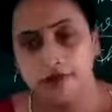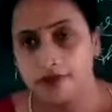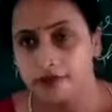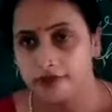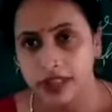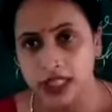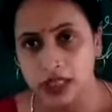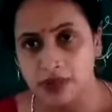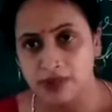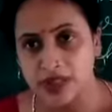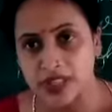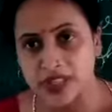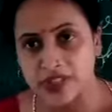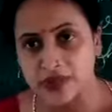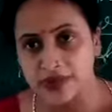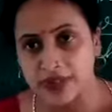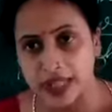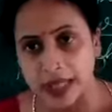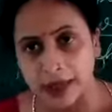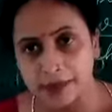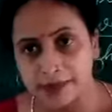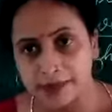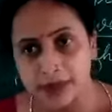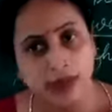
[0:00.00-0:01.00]
famous
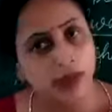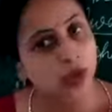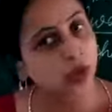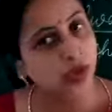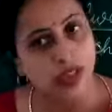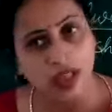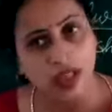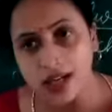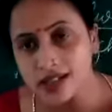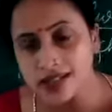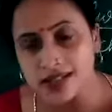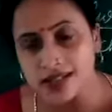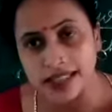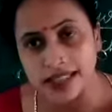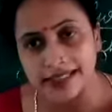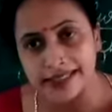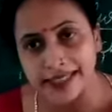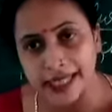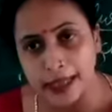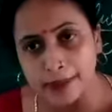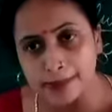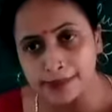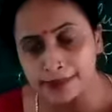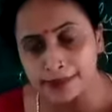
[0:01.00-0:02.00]
temple, Konark Sun
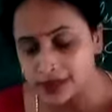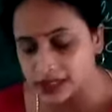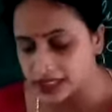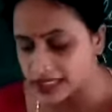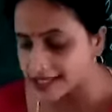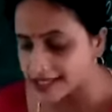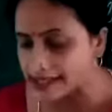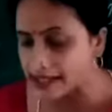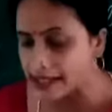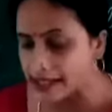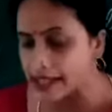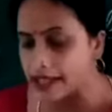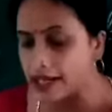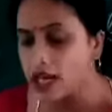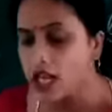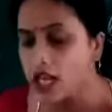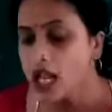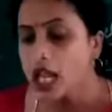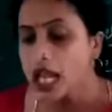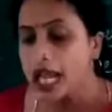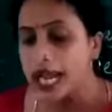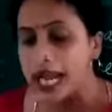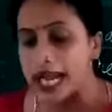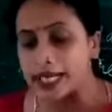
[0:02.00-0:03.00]
Temple is there,
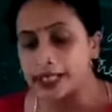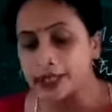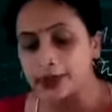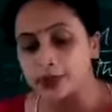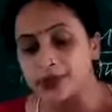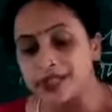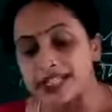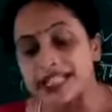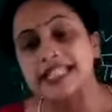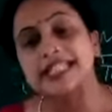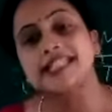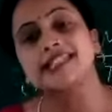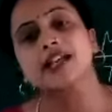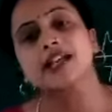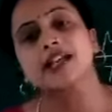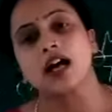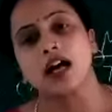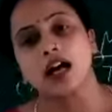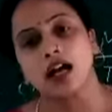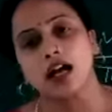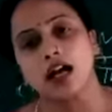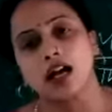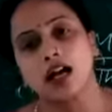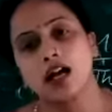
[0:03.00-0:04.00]
and
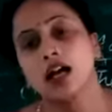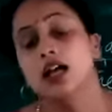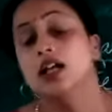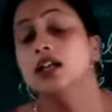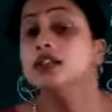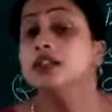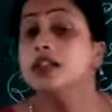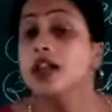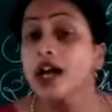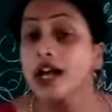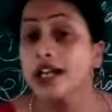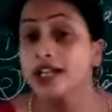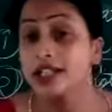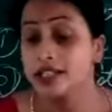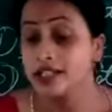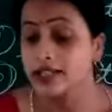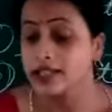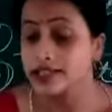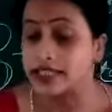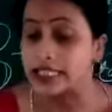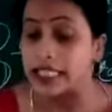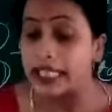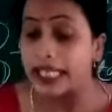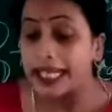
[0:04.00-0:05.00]
Odisha
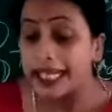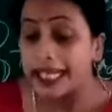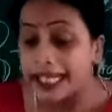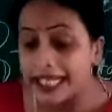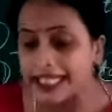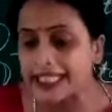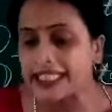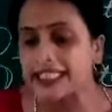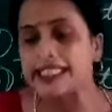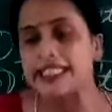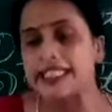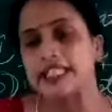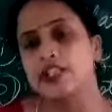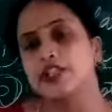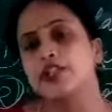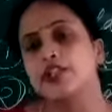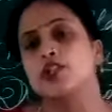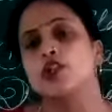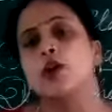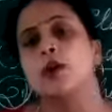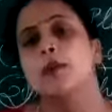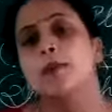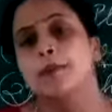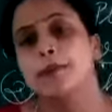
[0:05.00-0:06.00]
lies in
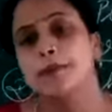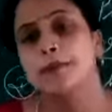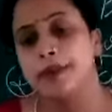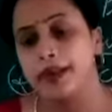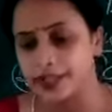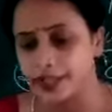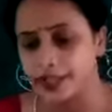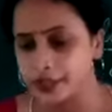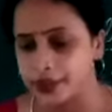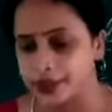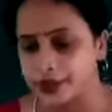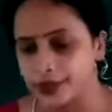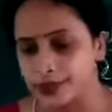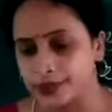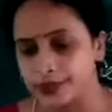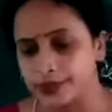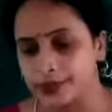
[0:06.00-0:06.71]
this plateau.